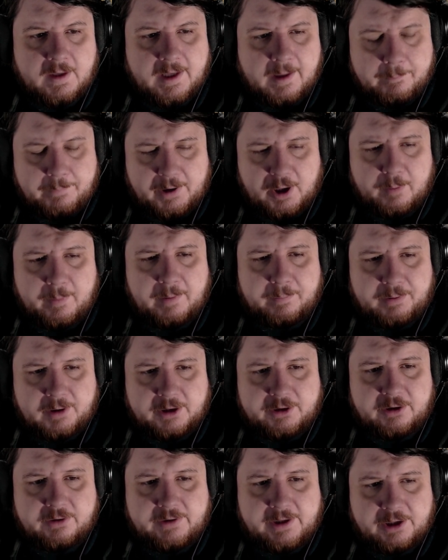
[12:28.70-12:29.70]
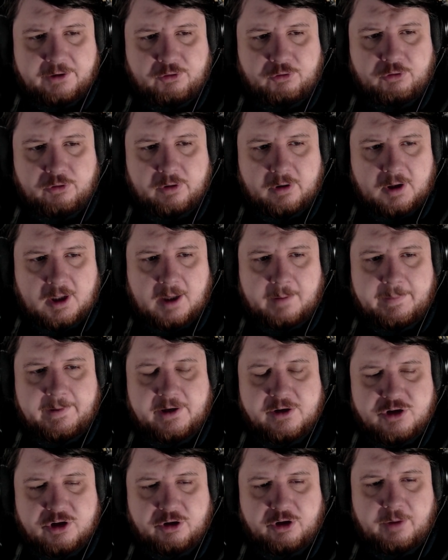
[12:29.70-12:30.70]
Pyramid Plunder takes you to the lobby.
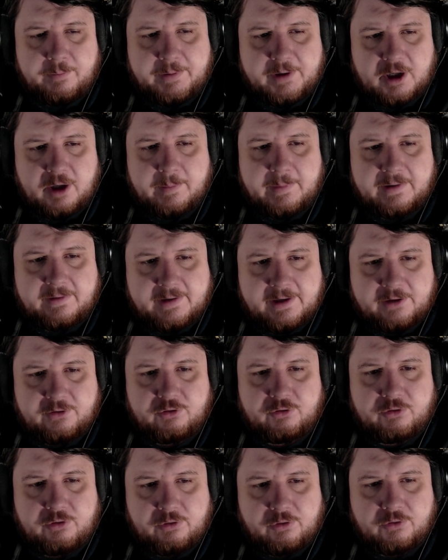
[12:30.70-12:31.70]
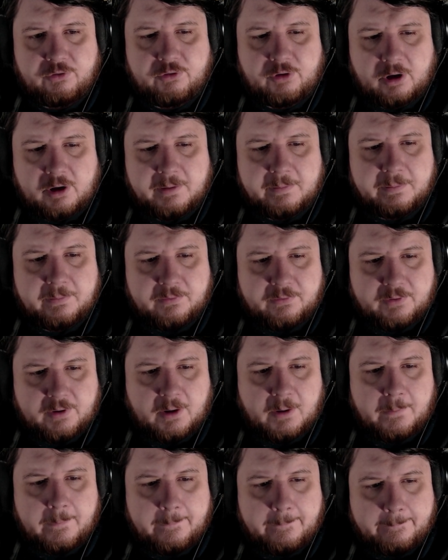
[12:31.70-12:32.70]
Agility Pyramid takes you to the start. So,